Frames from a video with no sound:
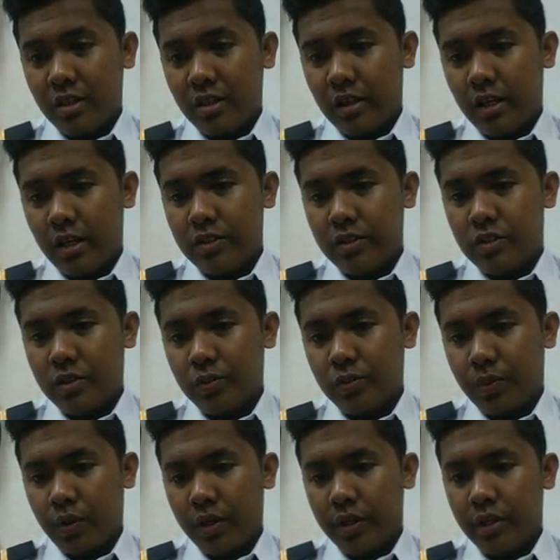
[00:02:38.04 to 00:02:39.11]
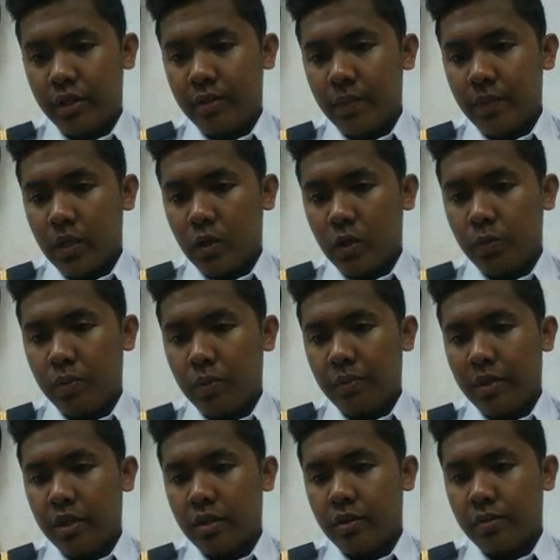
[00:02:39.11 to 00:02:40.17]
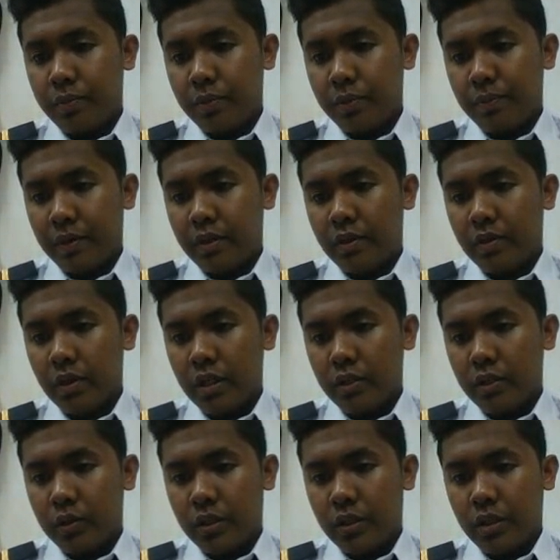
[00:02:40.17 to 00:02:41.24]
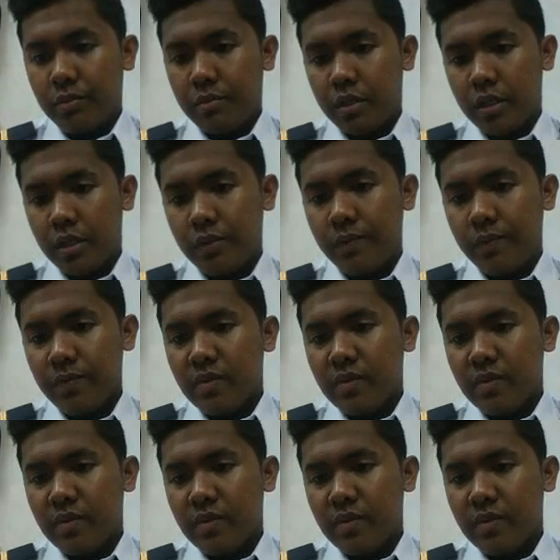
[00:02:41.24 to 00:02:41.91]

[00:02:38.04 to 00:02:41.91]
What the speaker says: light through point O perpendicular to the mirror,